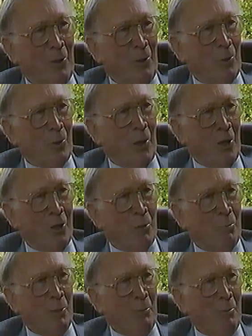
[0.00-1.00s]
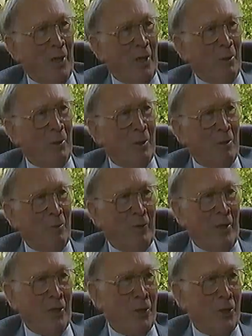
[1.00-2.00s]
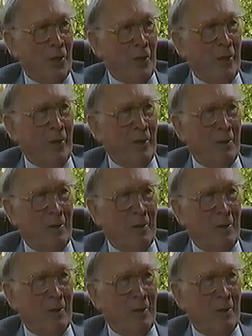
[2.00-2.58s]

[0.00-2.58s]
all kinds of people there. Francis Lee